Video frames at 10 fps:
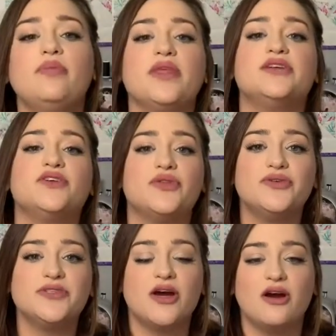So those
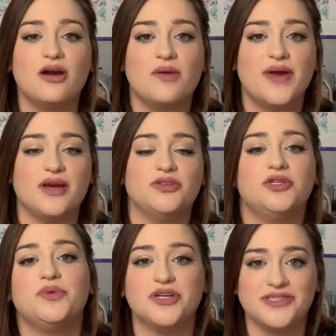are my go-to
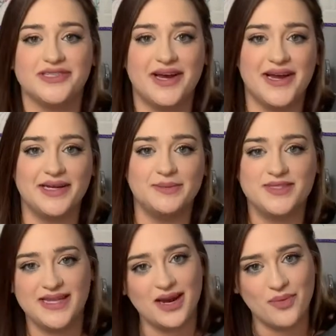personal items
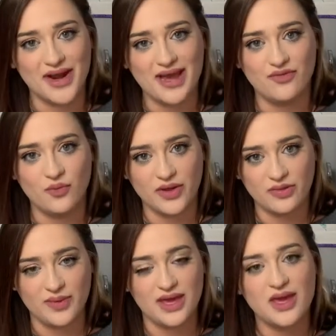that I want to have with
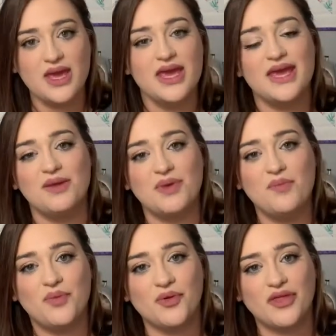me in my
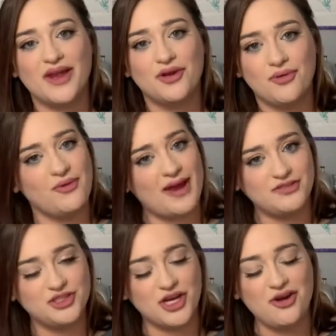booth at a craft
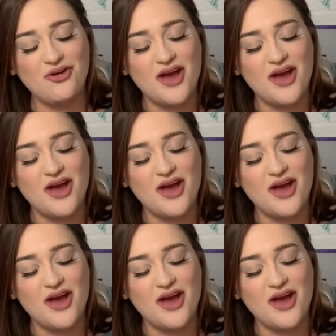show.